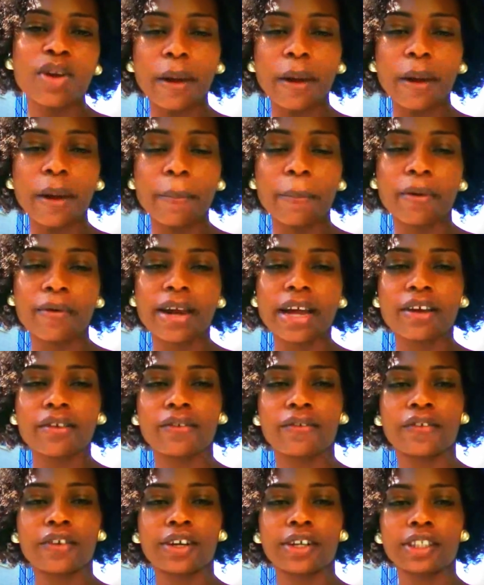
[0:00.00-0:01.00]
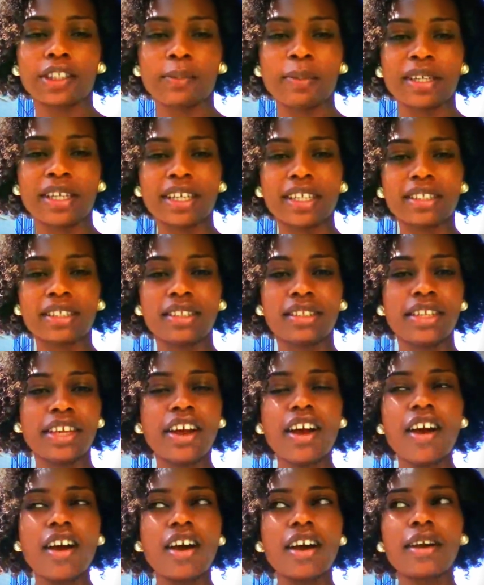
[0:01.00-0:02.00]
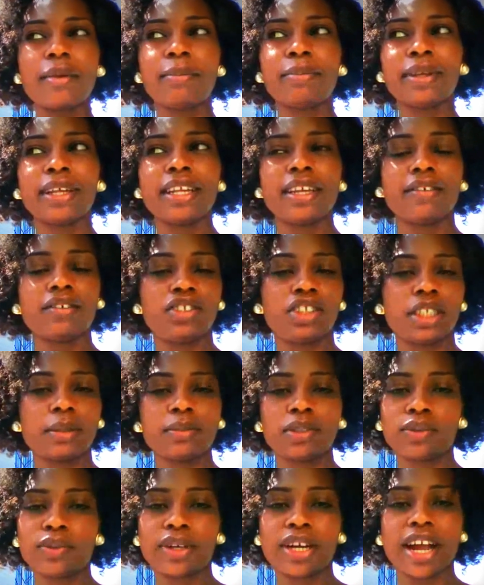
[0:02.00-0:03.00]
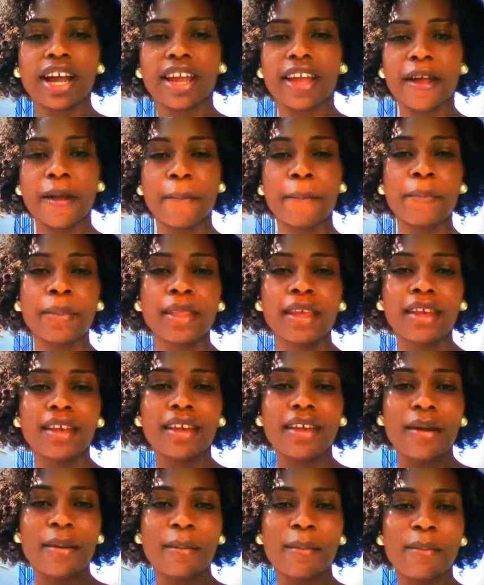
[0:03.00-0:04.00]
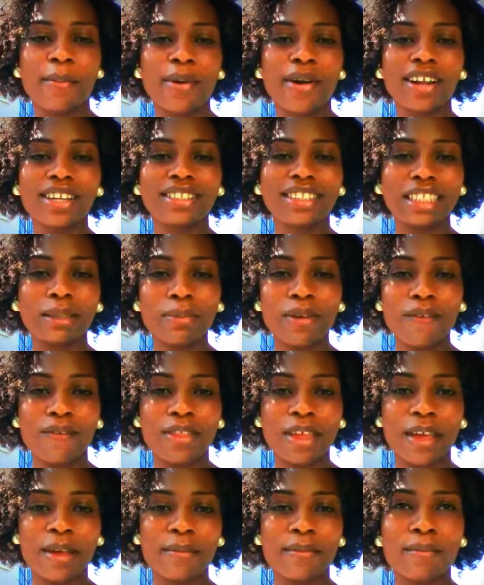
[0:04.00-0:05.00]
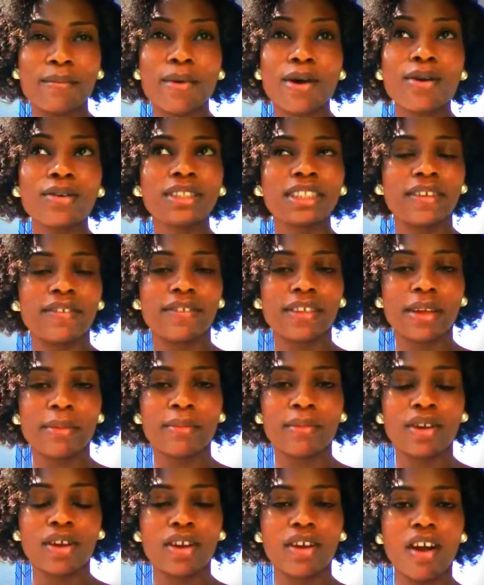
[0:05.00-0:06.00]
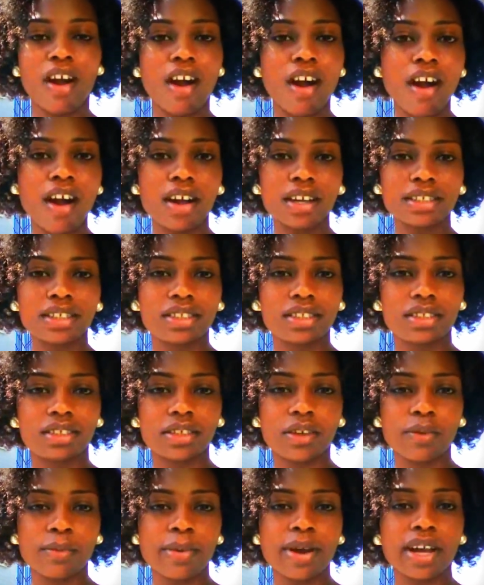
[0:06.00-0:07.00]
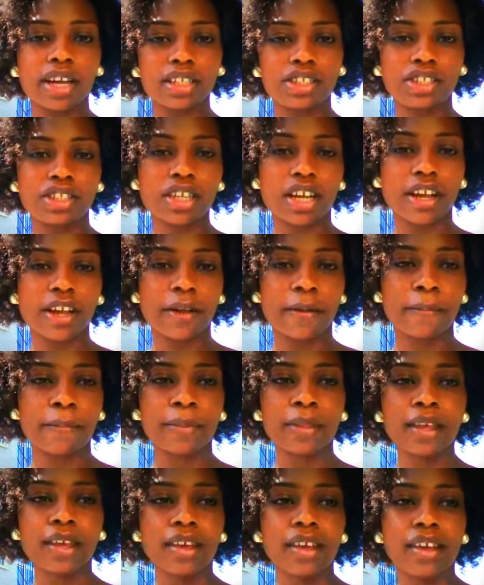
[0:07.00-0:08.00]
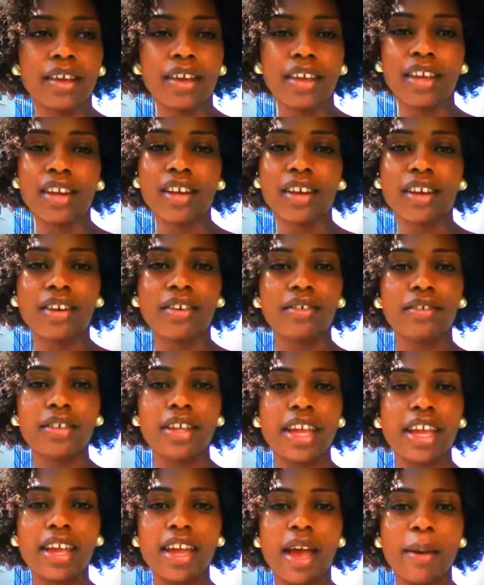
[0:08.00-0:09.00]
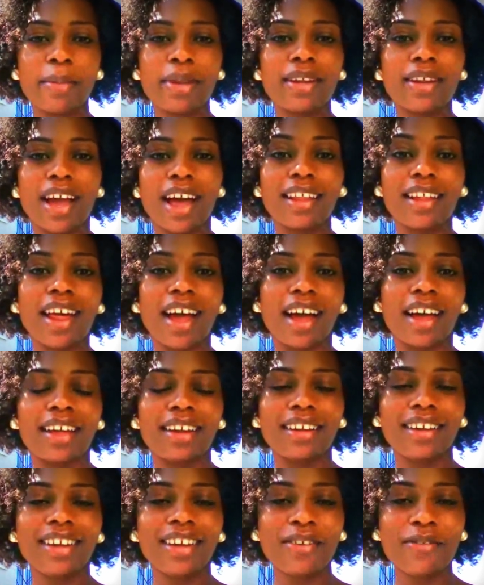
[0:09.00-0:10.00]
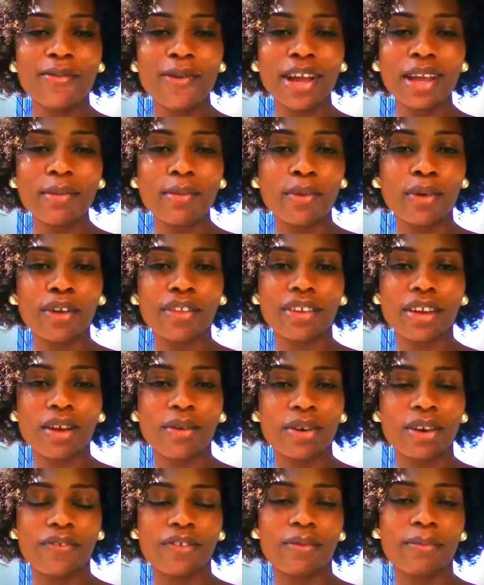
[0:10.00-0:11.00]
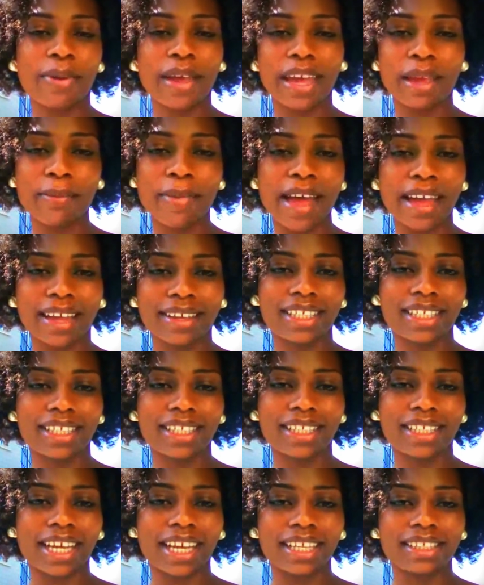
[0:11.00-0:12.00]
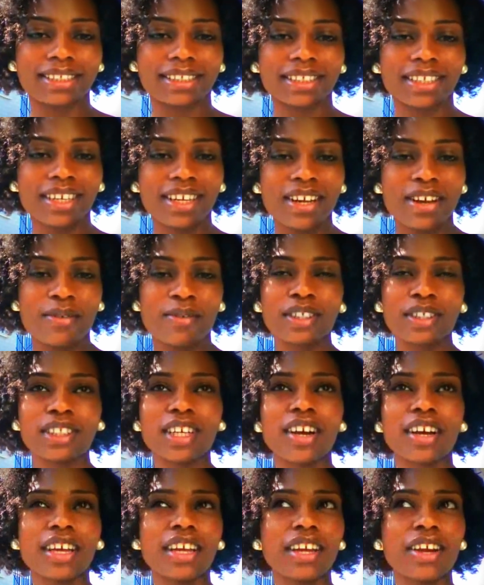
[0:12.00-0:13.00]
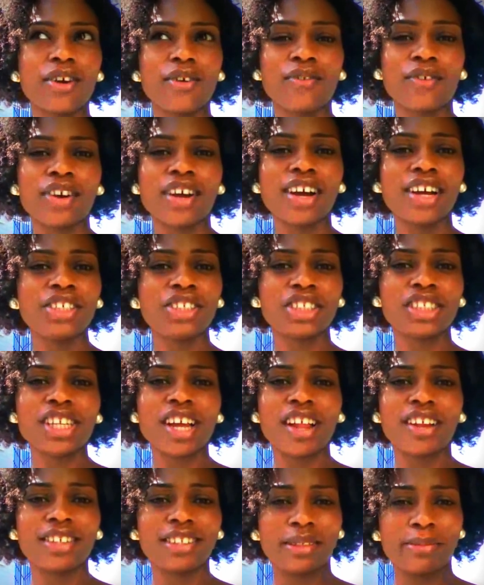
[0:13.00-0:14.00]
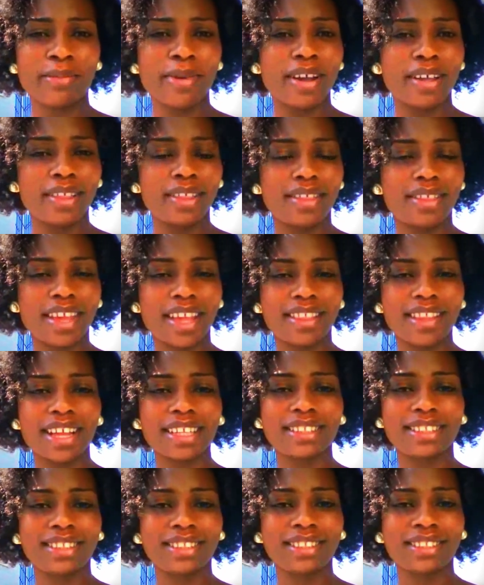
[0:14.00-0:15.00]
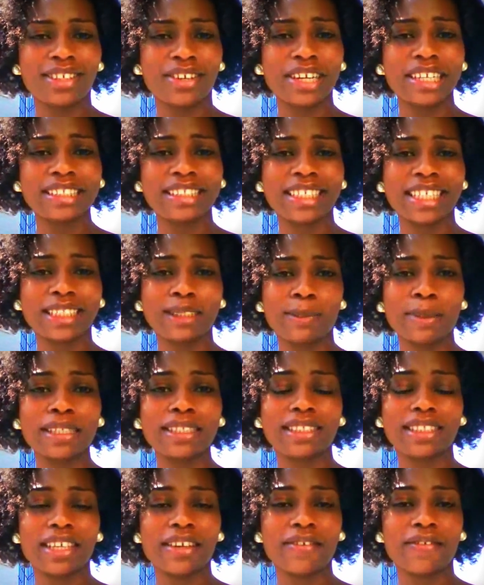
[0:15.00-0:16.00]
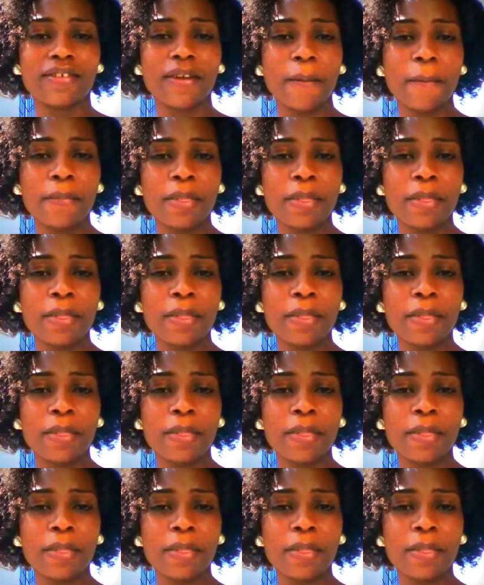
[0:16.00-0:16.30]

you want to shop around first, because there are plenty of gyms where I am, but some of them, most of them, cost so much, a lot, way more than I would even pay back in the States. We're talking over $100 a month, and that's crazy expensive.